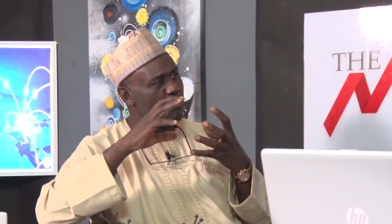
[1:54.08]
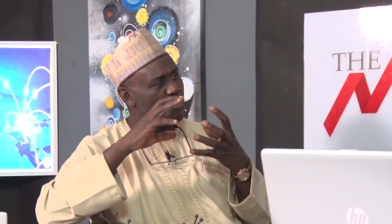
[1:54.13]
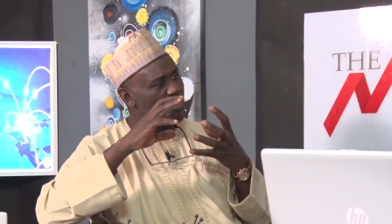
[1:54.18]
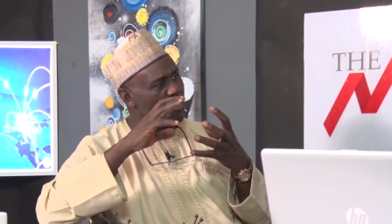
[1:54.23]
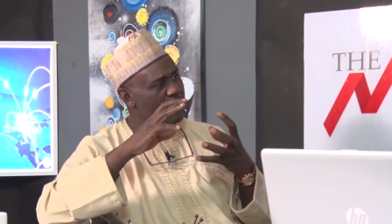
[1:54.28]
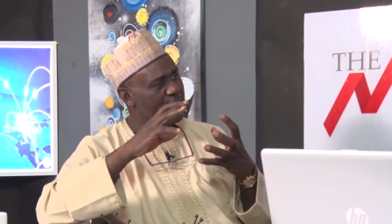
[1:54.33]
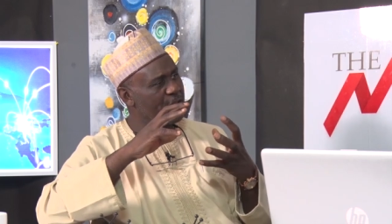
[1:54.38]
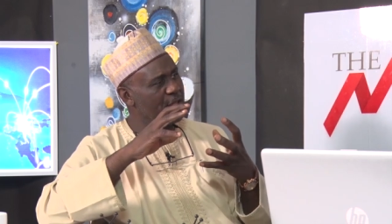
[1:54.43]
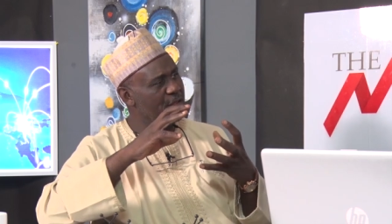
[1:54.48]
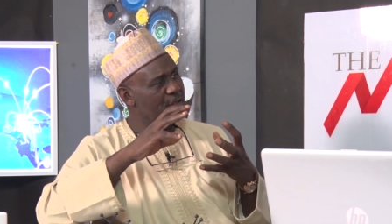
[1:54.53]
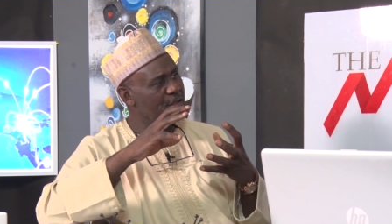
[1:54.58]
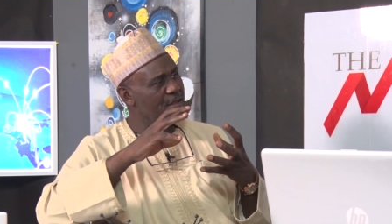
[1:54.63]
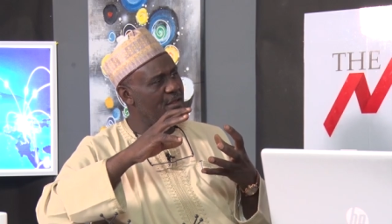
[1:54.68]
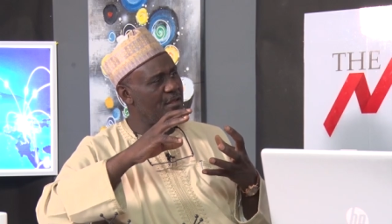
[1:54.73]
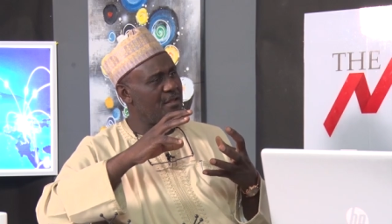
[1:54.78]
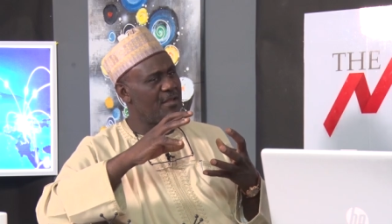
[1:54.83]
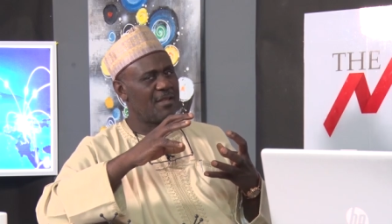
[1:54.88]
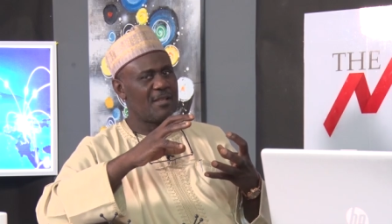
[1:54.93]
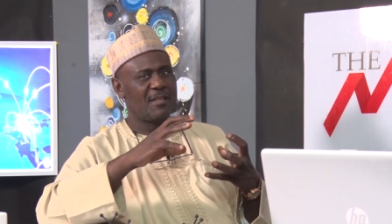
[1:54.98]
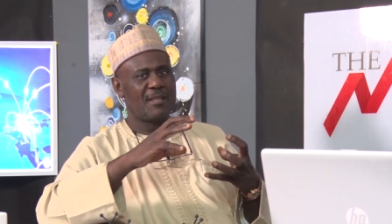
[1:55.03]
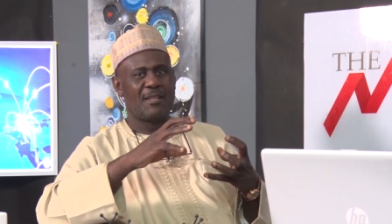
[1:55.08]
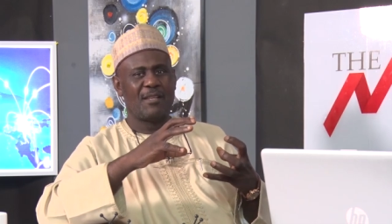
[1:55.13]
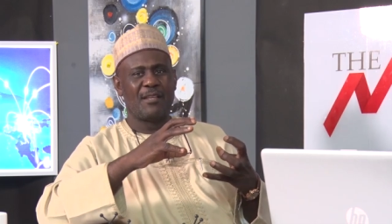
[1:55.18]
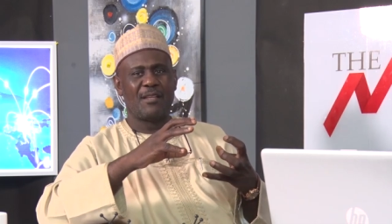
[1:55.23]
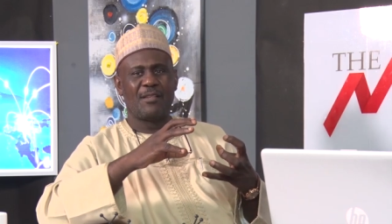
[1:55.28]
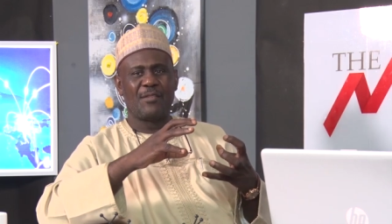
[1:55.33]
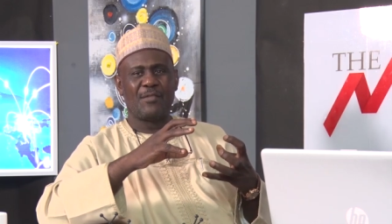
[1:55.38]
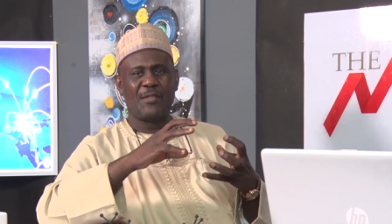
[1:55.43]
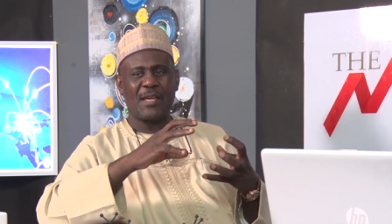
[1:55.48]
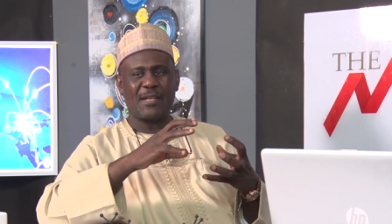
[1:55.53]
process
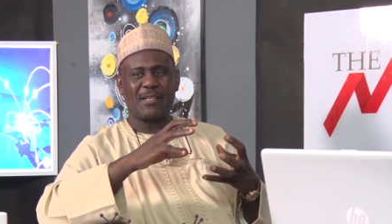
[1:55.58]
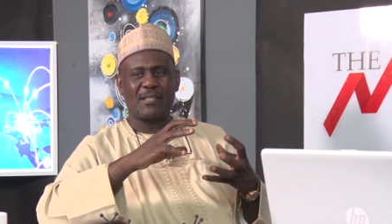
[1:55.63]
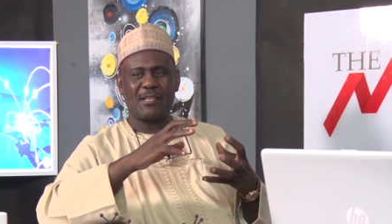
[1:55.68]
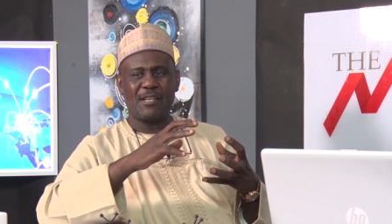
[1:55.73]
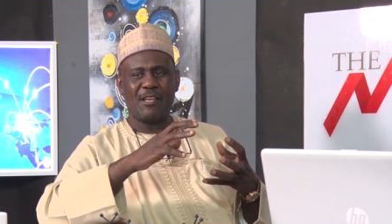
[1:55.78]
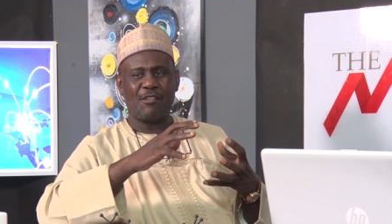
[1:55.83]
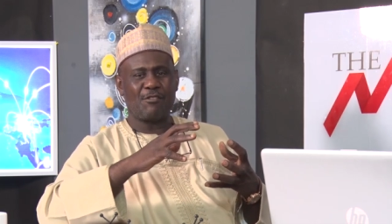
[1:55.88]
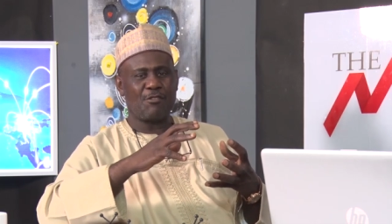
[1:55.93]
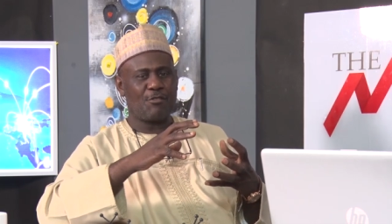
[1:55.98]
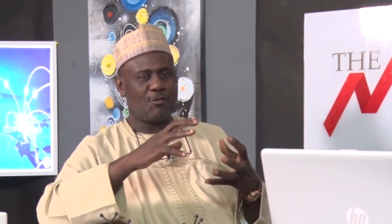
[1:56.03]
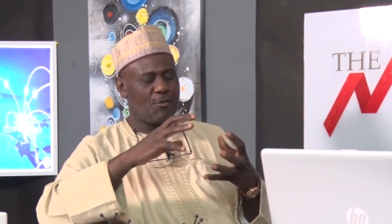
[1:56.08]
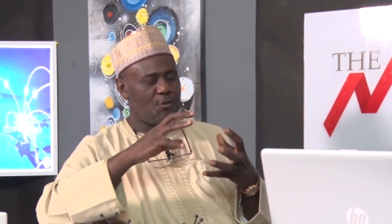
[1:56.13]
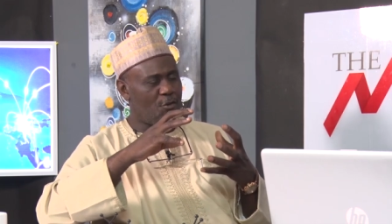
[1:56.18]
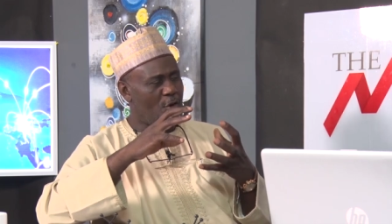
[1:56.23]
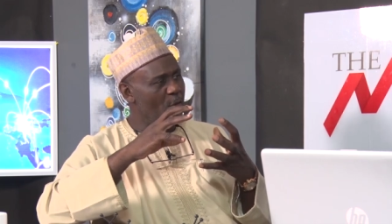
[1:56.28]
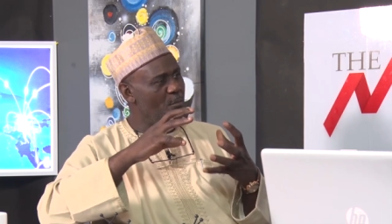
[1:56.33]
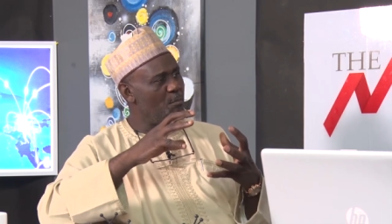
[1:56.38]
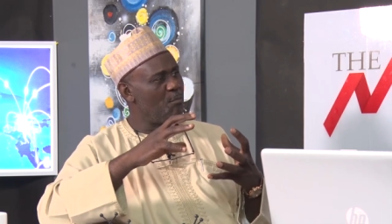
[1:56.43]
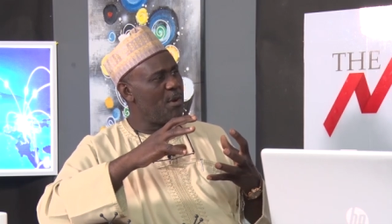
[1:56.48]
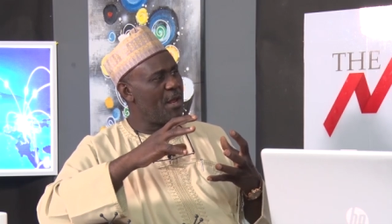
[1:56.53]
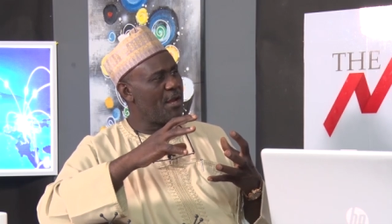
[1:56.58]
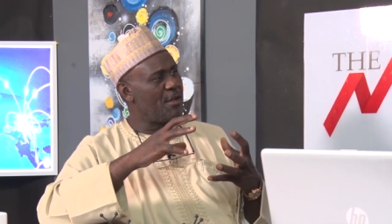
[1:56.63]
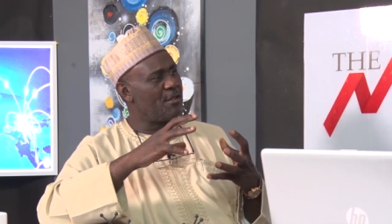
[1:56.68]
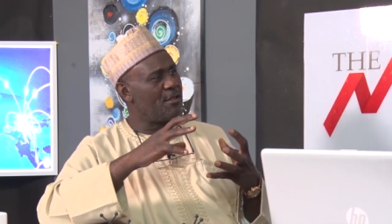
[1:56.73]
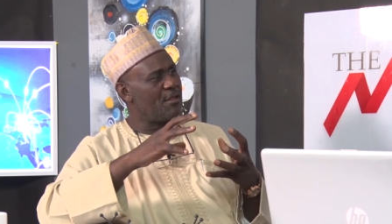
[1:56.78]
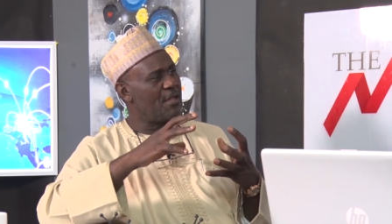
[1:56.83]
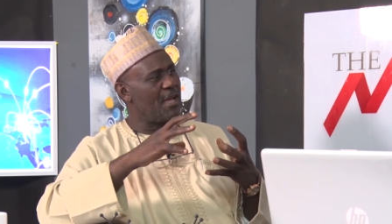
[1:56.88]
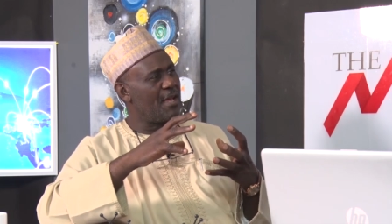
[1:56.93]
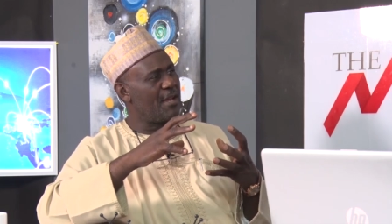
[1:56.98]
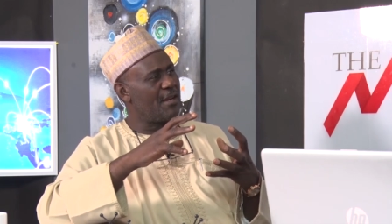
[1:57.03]
that is
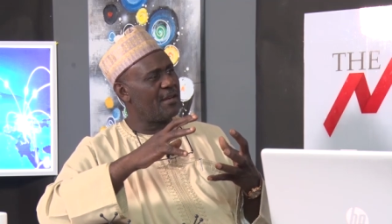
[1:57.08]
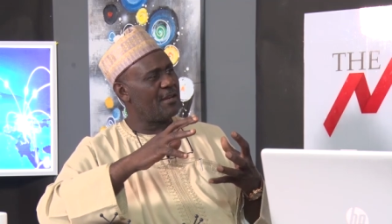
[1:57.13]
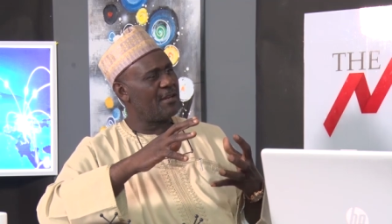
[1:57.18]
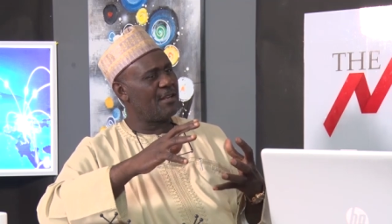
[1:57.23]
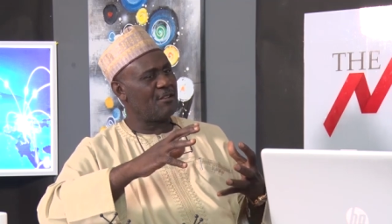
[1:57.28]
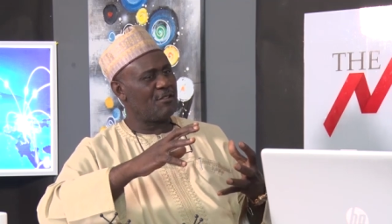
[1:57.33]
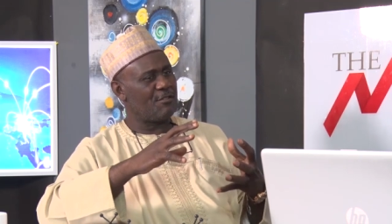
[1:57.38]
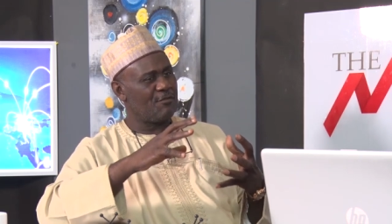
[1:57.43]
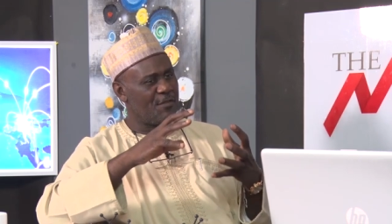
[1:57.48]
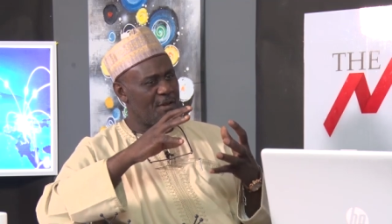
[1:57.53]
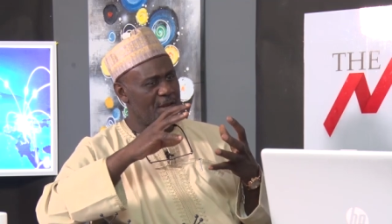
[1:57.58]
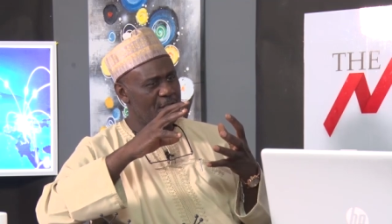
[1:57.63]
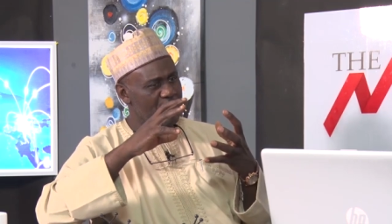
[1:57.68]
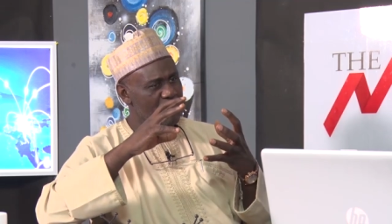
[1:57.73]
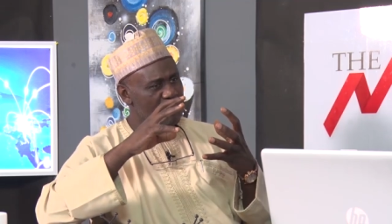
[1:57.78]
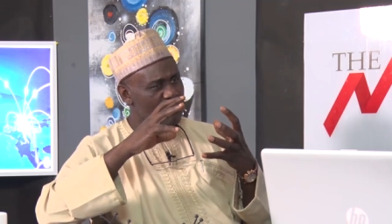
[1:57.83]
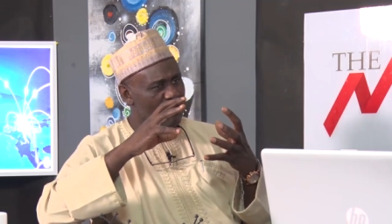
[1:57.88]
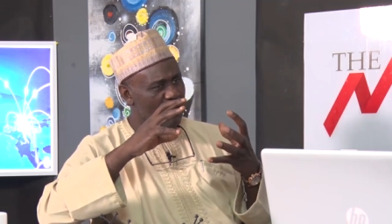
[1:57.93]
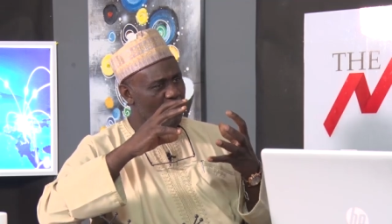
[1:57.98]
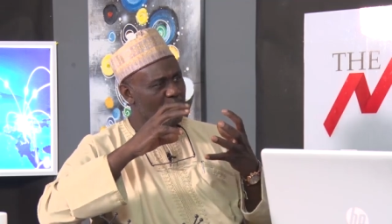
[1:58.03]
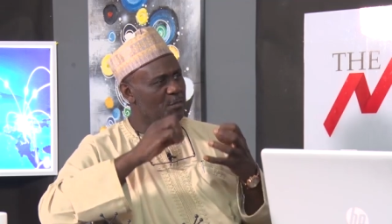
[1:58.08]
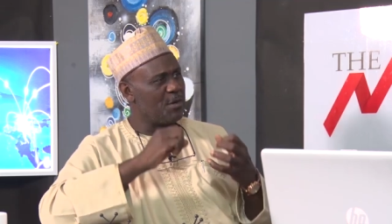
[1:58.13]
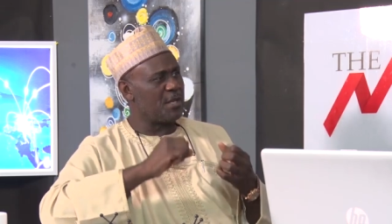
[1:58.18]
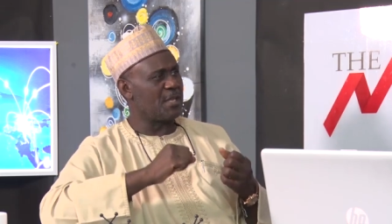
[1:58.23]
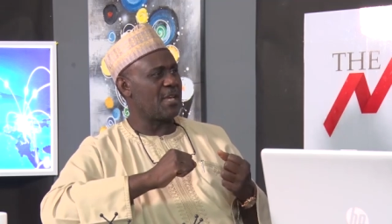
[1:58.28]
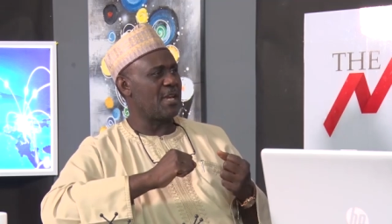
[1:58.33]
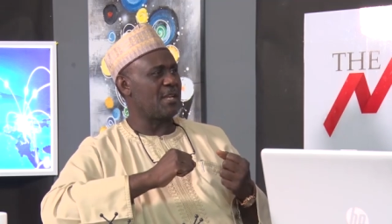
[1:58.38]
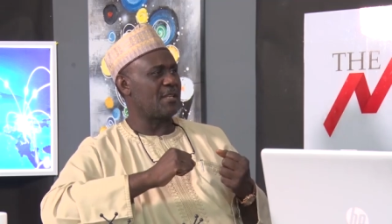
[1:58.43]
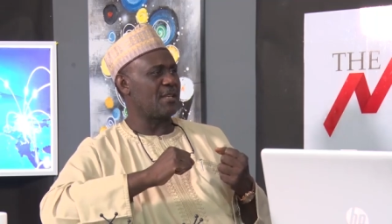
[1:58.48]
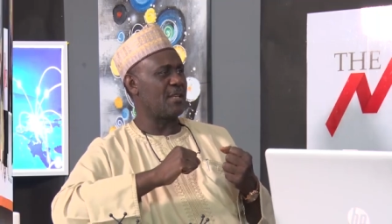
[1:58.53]
complex and it's very
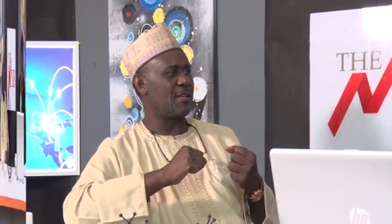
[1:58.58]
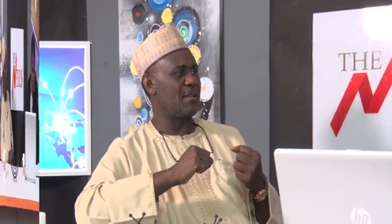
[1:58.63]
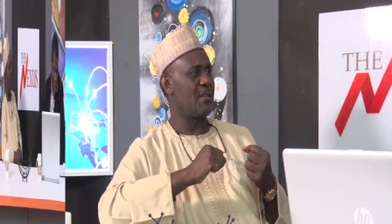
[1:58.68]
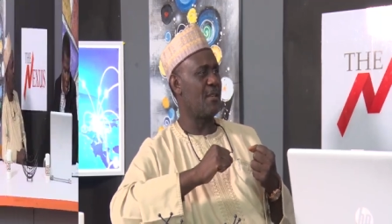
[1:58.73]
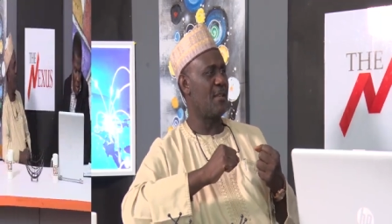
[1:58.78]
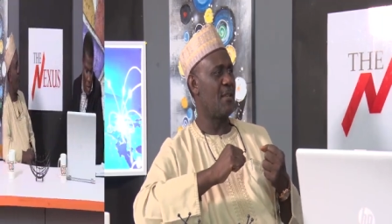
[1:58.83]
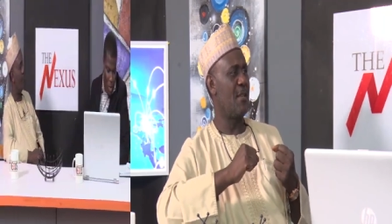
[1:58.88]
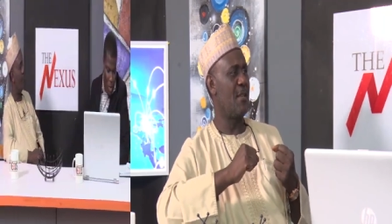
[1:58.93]
complicated.